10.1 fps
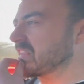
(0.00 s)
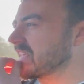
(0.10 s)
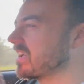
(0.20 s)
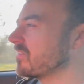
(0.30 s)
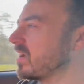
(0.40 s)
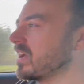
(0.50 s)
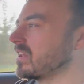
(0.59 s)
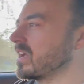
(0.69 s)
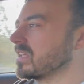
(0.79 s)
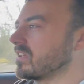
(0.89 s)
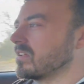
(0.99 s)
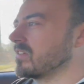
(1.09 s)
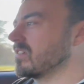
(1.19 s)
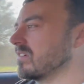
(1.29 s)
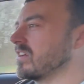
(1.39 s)
I've had like
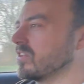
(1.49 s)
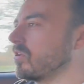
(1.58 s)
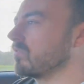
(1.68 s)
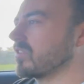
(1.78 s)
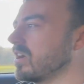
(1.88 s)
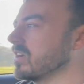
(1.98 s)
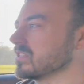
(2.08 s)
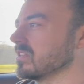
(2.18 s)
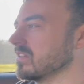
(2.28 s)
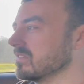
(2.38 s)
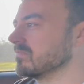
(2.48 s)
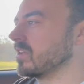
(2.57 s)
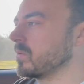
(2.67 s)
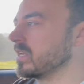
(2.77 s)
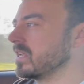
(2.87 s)
a lot of cars that are
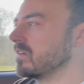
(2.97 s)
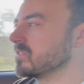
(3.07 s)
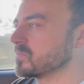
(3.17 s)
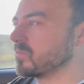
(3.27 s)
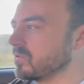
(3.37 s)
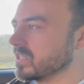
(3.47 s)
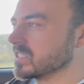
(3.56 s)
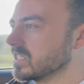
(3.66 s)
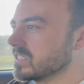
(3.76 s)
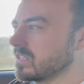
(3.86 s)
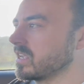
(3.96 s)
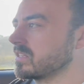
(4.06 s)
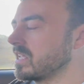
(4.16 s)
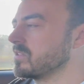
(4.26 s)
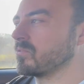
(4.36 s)
nowhere near as sporty as this, like
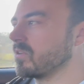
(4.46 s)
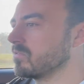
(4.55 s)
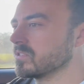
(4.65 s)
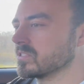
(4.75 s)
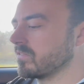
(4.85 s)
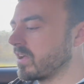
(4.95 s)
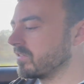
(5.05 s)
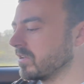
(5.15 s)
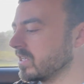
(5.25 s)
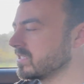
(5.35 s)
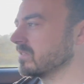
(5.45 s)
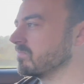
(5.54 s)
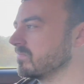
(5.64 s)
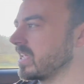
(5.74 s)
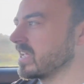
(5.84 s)
diesel Golfs and stuff, have a nicer
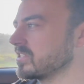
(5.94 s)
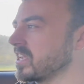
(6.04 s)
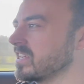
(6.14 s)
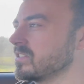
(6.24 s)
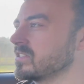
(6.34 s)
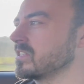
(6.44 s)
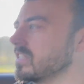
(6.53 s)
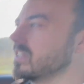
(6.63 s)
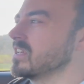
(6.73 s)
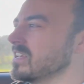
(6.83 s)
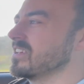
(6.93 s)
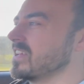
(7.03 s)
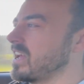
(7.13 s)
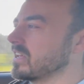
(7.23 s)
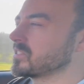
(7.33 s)
gear change.
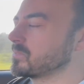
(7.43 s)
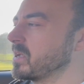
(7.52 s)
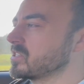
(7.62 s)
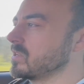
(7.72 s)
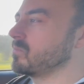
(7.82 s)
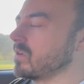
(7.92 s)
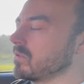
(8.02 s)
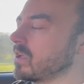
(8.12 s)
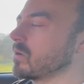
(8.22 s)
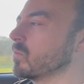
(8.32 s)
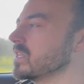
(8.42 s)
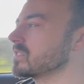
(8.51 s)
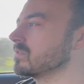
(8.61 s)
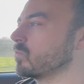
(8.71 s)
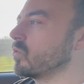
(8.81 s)
Especially like when
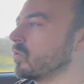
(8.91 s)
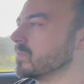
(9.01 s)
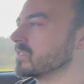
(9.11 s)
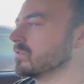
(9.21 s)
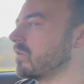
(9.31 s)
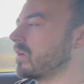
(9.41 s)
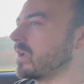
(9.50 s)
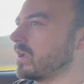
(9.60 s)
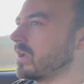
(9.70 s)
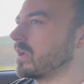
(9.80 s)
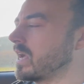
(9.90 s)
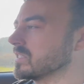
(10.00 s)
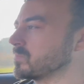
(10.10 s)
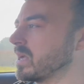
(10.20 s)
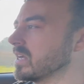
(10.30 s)
it's warm, it's not
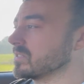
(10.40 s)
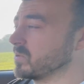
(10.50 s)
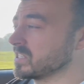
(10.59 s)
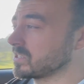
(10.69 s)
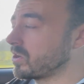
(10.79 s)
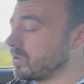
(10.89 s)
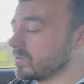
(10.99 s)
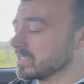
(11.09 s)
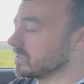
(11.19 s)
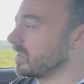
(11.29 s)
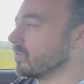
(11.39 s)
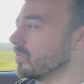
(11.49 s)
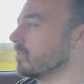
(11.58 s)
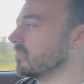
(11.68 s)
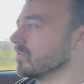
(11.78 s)
as bad. When it's cold, it's like
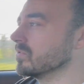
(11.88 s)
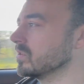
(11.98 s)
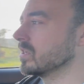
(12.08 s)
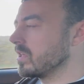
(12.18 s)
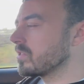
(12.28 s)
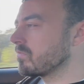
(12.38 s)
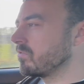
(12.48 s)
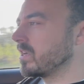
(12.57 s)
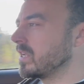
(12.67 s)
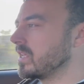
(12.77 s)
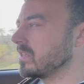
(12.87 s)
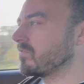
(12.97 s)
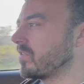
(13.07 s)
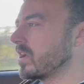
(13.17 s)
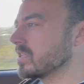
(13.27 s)
awful. It's really
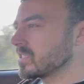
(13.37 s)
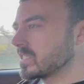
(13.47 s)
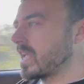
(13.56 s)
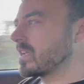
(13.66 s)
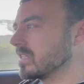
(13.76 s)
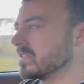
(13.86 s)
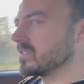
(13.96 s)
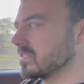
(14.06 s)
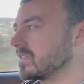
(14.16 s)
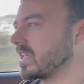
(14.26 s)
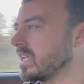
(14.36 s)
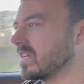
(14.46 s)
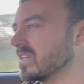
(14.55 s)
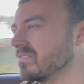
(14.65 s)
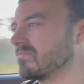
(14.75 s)
first, second
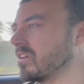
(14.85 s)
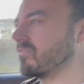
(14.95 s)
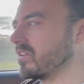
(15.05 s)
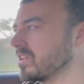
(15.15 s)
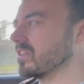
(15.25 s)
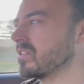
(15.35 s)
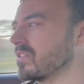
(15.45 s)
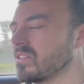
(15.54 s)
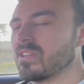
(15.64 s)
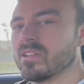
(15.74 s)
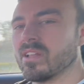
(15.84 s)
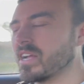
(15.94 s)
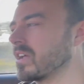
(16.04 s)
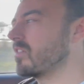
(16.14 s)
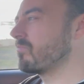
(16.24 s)
gear not very good.
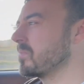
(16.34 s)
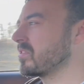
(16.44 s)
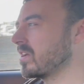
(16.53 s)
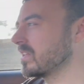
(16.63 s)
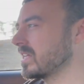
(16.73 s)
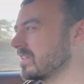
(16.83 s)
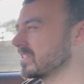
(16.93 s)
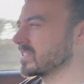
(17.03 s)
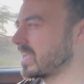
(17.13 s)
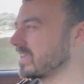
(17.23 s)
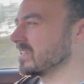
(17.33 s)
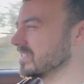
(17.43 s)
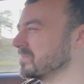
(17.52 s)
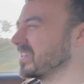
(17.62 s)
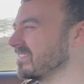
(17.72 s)
Like going from third down to second
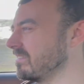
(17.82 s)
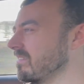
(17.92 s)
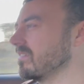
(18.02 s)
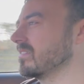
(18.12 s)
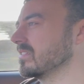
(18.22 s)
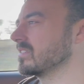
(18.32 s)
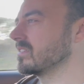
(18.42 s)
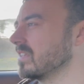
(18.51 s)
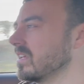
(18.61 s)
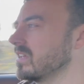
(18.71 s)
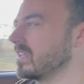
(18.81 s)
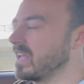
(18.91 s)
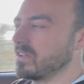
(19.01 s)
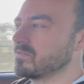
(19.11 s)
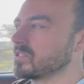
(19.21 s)
is a bit.
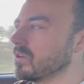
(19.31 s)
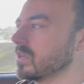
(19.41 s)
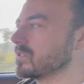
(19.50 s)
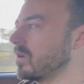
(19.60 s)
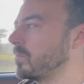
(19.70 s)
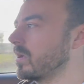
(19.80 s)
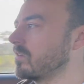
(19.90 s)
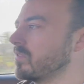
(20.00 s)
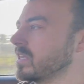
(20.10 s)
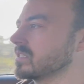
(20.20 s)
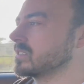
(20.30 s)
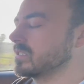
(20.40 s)
Yeah, it's not a perfect.